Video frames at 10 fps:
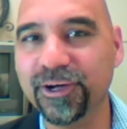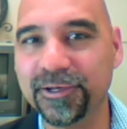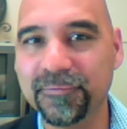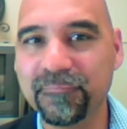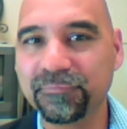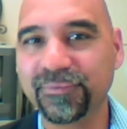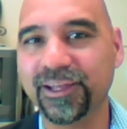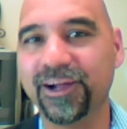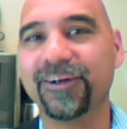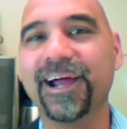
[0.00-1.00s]
and
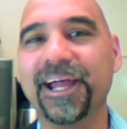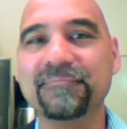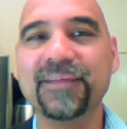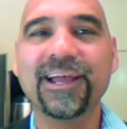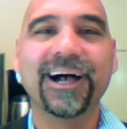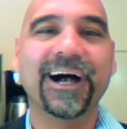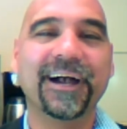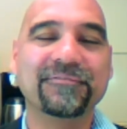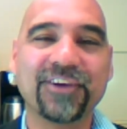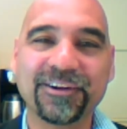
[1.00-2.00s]
understood.
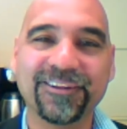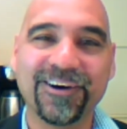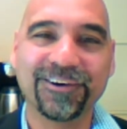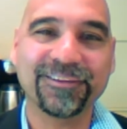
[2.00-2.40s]
All right,